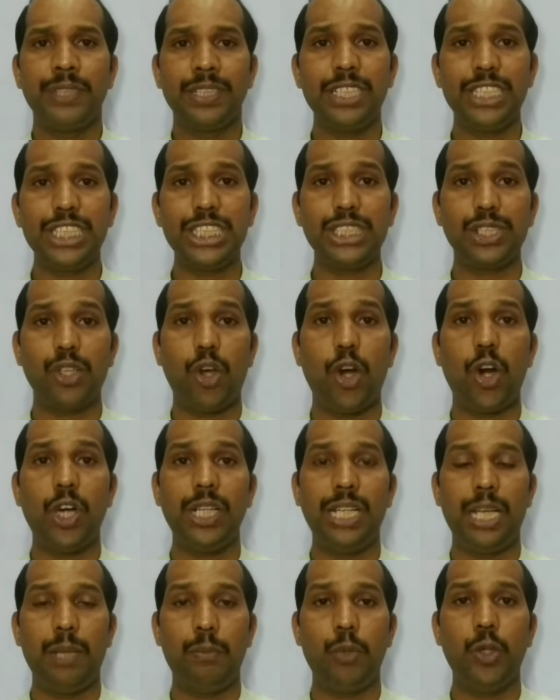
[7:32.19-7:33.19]
This is
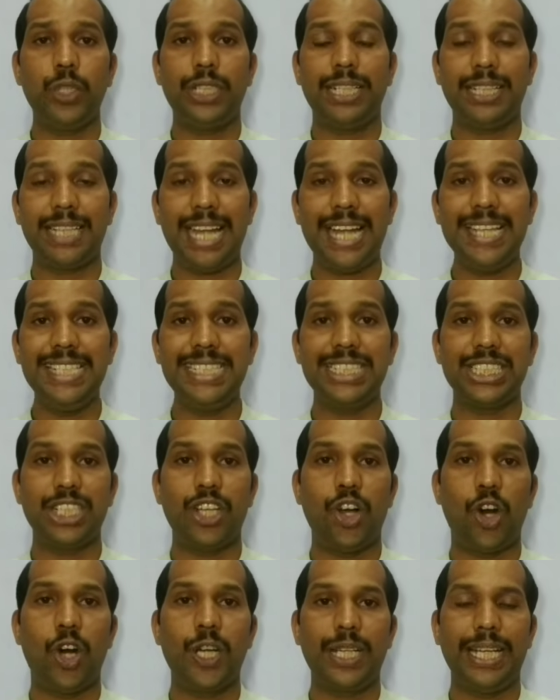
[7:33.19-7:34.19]
all about
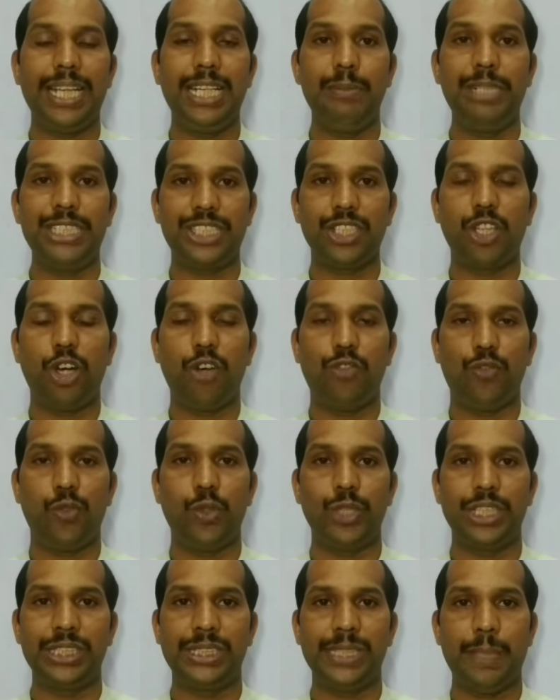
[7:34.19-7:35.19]
rights or elements of
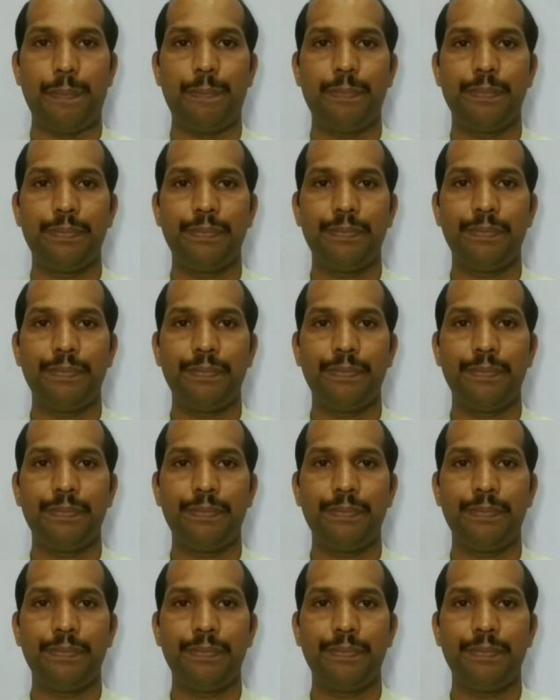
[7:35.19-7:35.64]
ownership.